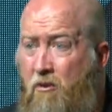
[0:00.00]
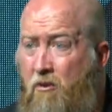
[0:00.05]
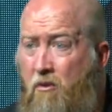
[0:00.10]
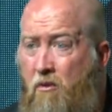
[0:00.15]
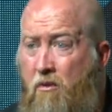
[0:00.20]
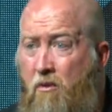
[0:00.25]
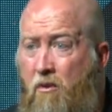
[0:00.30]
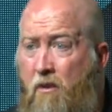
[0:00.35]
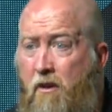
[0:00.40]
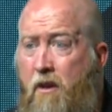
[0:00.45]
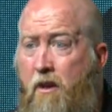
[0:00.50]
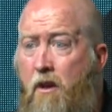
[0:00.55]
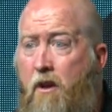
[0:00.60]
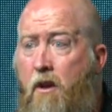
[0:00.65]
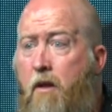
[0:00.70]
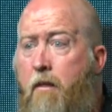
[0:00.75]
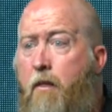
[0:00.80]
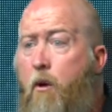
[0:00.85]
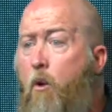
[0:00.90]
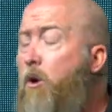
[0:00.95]
you
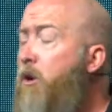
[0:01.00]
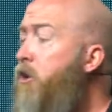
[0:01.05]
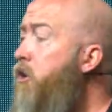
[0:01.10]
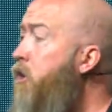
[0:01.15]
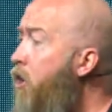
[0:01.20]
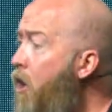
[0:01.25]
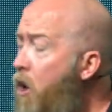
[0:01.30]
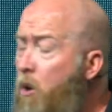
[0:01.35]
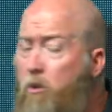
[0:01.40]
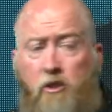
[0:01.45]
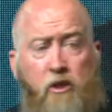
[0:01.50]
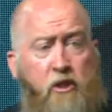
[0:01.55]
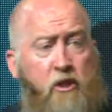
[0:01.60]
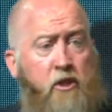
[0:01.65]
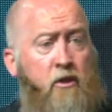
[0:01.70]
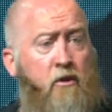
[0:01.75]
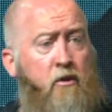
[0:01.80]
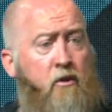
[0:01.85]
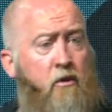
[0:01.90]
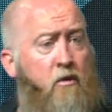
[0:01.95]
or
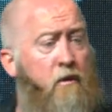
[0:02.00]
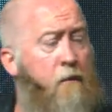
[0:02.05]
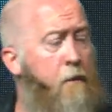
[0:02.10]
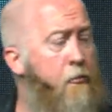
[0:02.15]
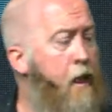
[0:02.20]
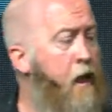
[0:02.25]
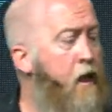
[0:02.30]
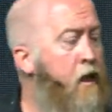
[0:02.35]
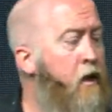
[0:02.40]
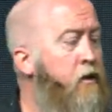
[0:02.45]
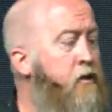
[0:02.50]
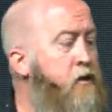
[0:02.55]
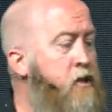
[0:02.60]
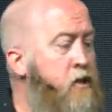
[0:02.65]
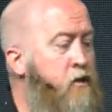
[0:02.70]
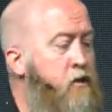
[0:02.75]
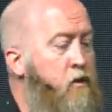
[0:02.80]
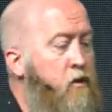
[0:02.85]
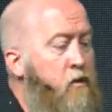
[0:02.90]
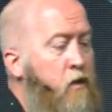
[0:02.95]
coach you
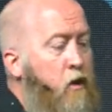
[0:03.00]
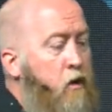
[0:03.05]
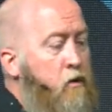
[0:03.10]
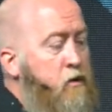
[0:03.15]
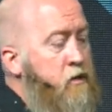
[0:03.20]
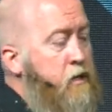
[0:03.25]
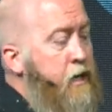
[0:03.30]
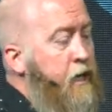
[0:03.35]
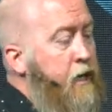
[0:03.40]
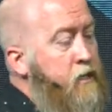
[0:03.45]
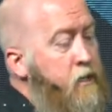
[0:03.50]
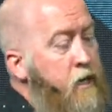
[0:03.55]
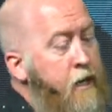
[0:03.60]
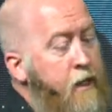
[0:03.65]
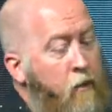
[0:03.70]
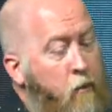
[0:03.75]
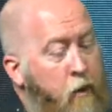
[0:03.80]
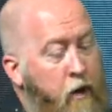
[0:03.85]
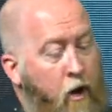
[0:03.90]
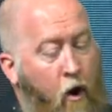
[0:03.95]
to do those things.
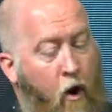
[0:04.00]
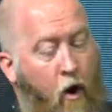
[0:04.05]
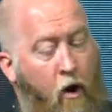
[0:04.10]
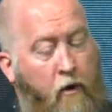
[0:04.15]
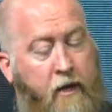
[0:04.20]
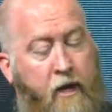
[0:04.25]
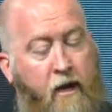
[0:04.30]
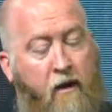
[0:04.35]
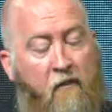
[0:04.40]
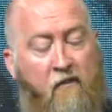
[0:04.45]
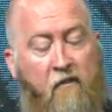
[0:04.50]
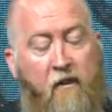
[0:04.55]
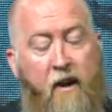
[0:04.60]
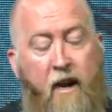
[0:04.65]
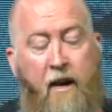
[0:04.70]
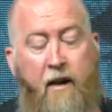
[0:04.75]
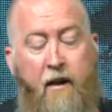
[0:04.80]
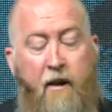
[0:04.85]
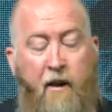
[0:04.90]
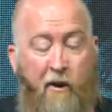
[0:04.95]
We all need a
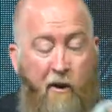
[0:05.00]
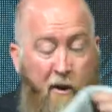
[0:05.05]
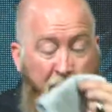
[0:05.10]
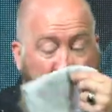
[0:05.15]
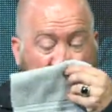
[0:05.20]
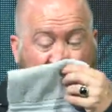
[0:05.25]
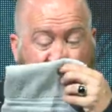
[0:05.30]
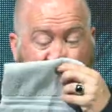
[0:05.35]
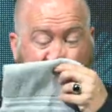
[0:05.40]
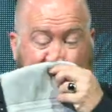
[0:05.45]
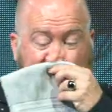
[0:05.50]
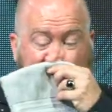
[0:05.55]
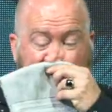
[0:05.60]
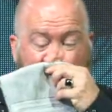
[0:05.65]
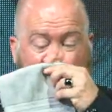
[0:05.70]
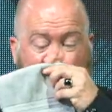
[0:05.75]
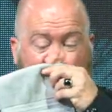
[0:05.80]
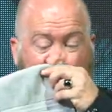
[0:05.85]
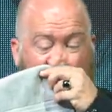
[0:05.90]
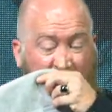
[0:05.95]
friend who makes
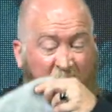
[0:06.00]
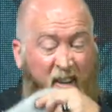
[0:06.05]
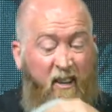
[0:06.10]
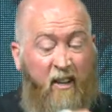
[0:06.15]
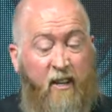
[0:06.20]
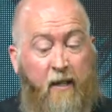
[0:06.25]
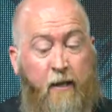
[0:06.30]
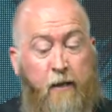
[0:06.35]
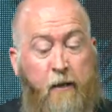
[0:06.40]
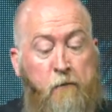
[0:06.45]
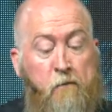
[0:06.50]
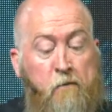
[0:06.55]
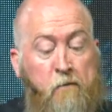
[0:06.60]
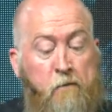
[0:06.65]
you better.